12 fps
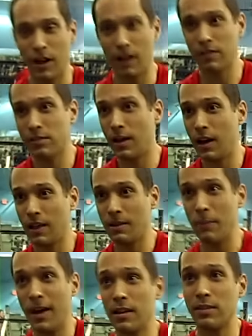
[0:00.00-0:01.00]
Honest to God,
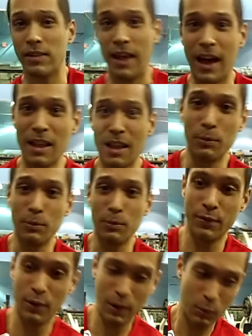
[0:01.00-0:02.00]
the man is an animal
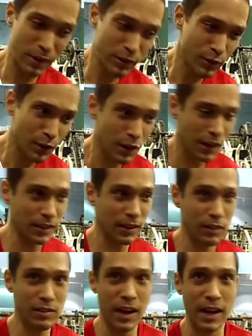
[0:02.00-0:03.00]
lover. We saw a
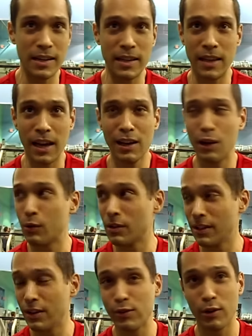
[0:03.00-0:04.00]
little tiny gecko
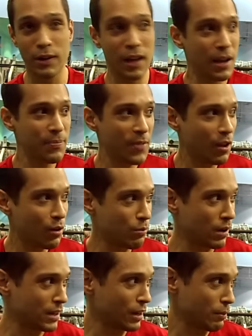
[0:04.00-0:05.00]
or lizard
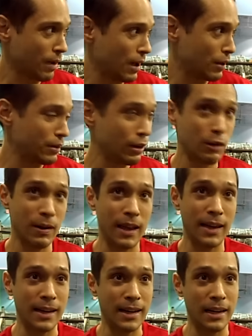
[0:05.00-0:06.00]
running around near
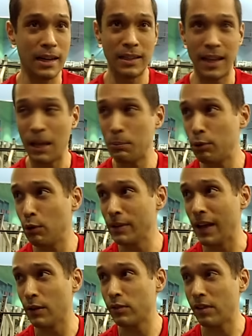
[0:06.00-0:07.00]
a, uh, a large
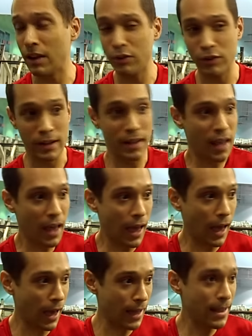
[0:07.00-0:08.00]
pull-down station.
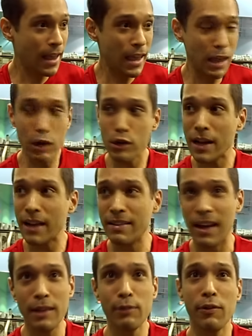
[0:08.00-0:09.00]
That's and true. He could
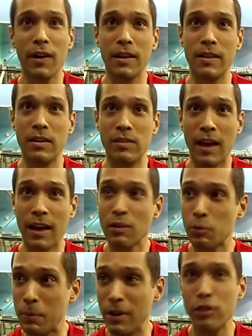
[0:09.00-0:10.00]
identify the
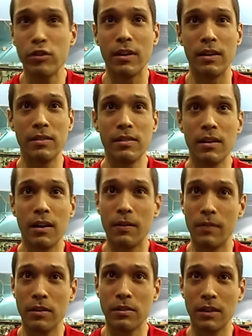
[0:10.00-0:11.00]
exact species of
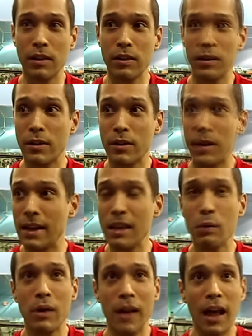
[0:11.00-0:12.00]
really? This lizard. And
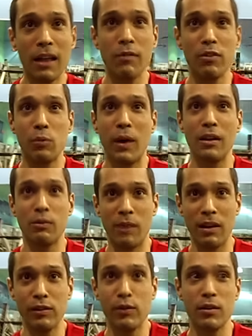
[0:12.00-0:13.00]
he went out of his way to
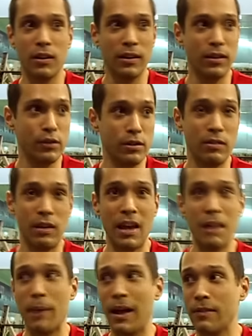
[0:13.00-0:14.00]
rescue the lizard and
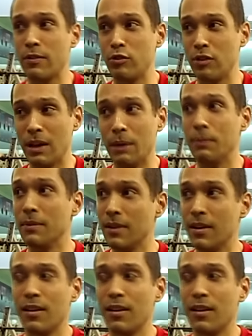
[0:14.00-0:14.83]
take him out of the gym.